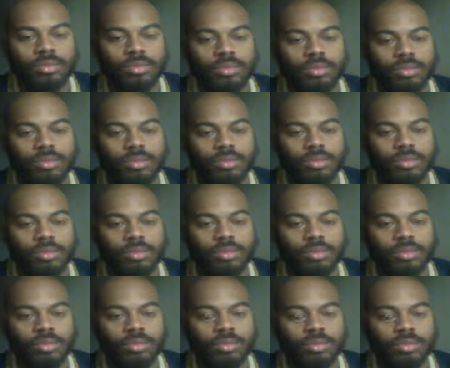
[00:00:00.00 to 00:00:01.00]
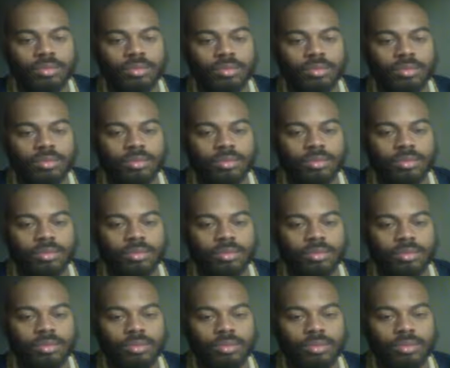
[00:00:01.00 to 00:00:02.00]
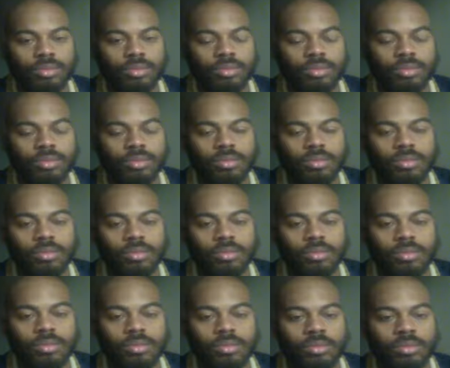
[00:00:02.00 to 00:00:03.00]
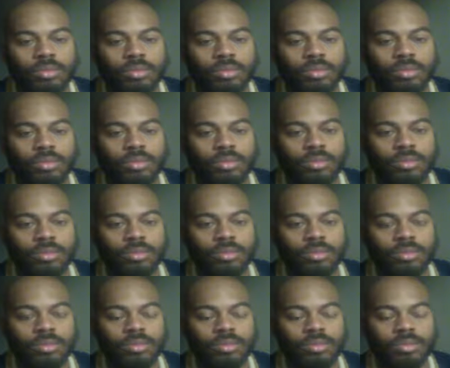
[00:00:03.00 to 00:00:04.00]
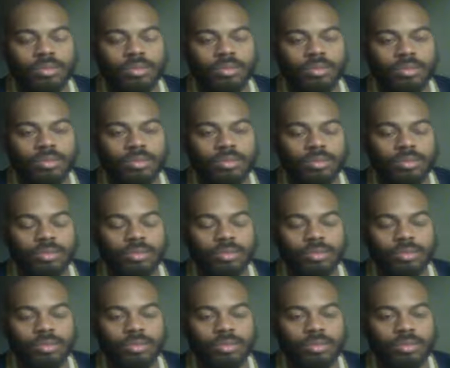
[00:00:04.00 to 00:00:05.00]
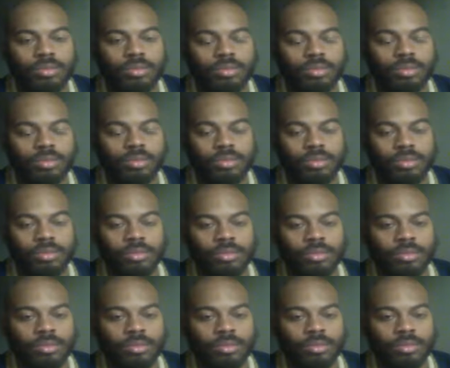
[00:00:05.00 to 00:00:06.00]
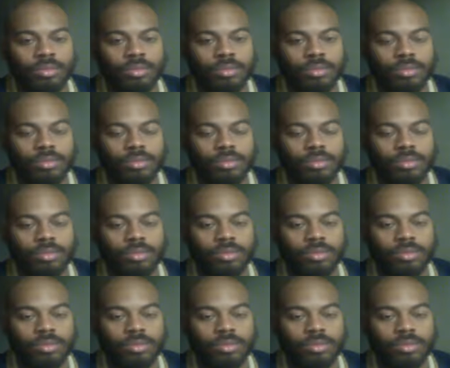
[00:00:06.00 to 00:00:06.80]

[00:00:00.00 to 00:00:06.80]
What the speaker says: This person isn't speaking.